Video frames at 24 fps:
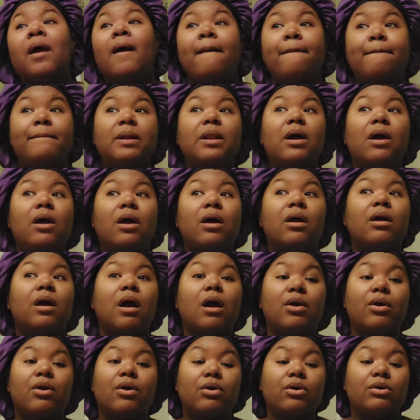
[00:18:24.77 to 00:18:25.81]
But
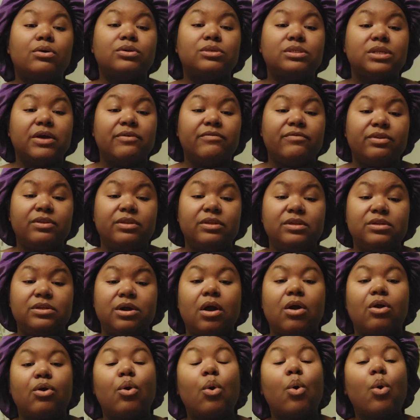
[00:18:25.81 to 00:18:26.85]
her curls definitely,
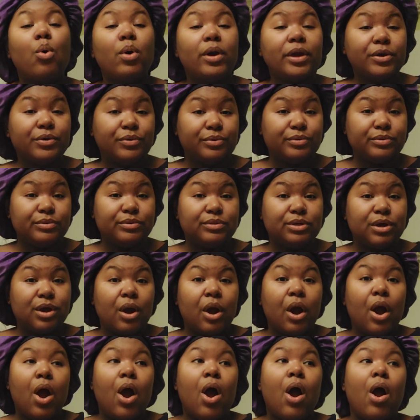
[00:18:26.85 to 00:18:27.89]
her coils,
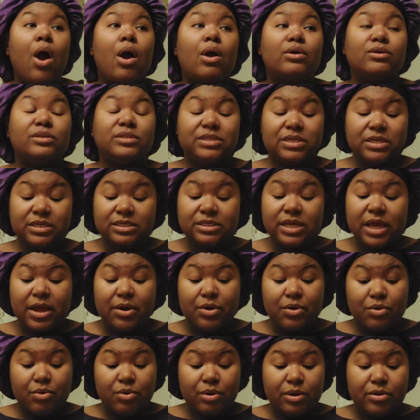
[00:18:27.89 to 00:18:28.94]
her zigzag
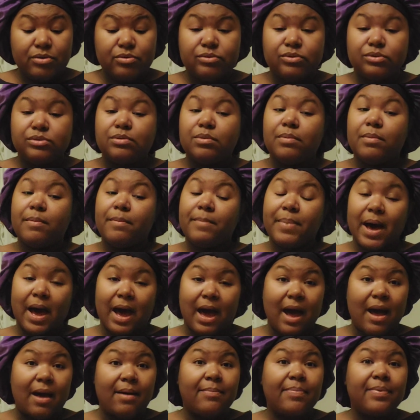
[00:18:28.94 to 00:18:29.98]
coils
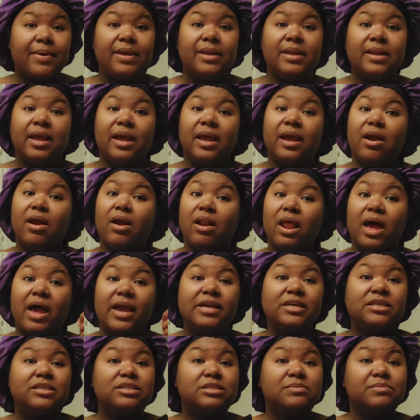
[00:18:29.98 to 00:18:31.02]
pop, and they are
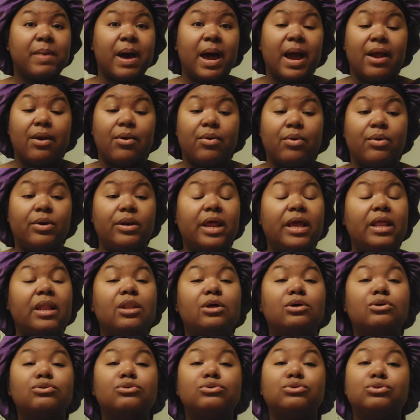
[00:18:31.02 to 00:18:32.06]
like spiral, and they
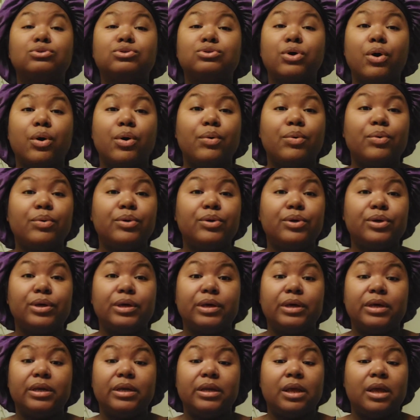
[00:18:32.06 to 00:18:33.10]
look so
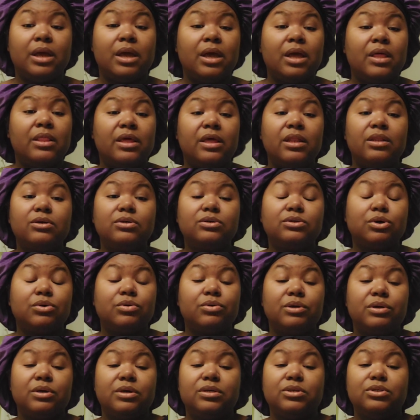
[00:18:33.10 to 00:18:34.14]
good. They look so
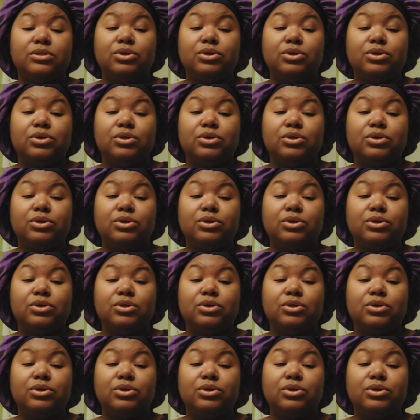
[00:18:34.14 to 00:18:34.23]
good.